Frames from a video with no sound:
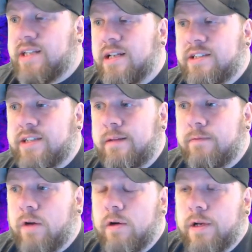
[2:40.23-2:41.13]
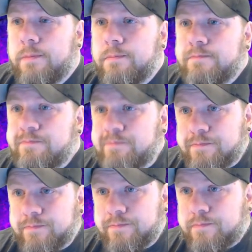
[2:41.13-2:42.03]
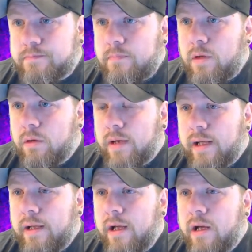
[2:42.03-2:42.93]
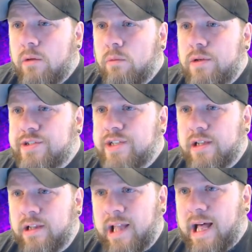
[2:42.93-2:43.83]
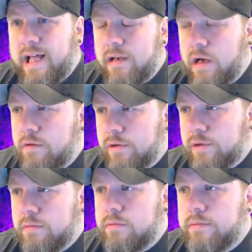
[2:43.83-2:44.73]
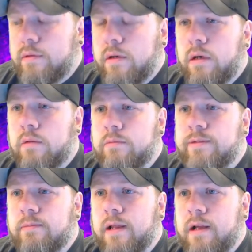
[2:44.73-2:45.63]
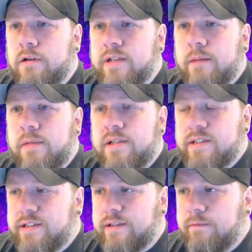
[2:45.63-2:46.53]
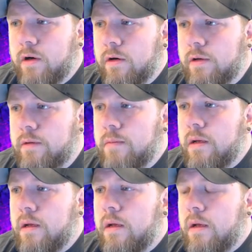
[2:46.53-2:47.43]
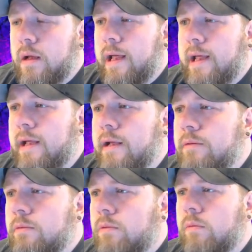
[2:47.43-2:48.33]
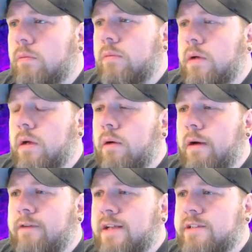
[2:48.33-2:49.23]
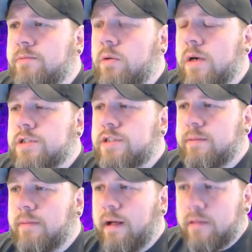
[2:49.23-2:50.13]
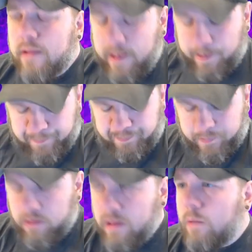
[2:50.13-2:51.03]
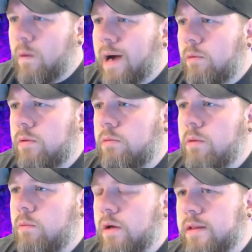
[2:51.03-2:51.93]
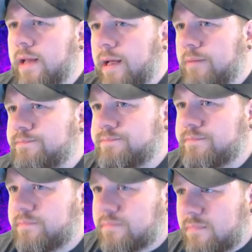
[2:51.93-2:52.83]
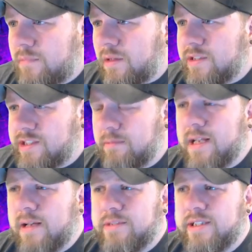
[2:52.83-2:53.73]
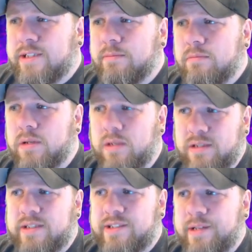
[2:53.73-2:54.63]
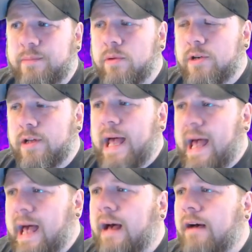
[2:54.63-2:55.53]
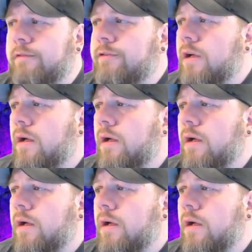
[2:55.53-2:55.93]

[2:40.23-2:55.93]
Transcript: that it's inverted. Okay, when you see a line over some letters, that means it's inverted. And, I've had some questions about that, like why would we want that? And sometimes it's because it's simpler to have